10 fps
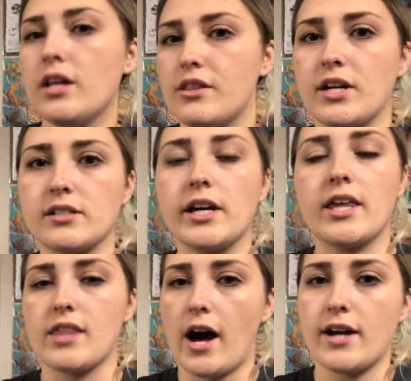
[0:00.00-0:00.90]
things like
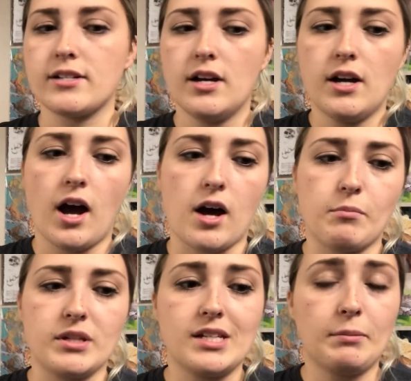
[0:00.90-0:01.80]
that.
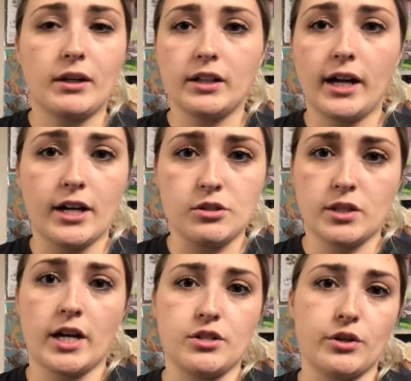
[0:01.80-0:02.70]
But typically I do
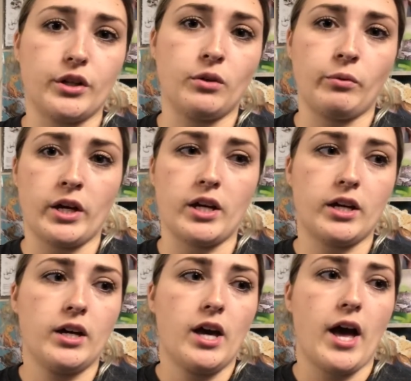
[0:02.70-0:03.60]
that during the week
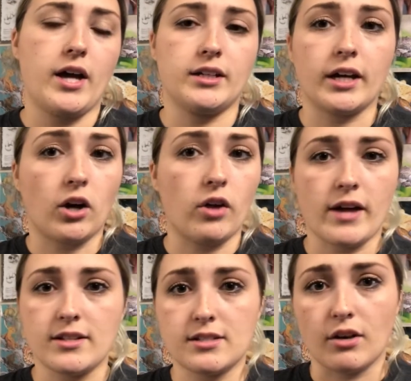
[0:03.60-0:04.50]
and get all
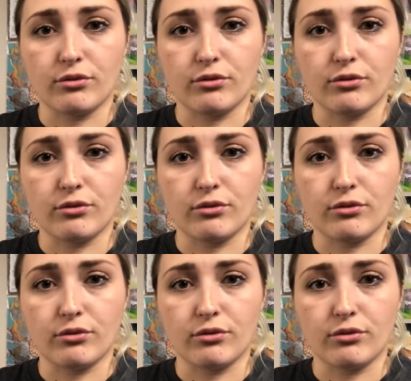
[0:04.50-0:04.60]
that stuff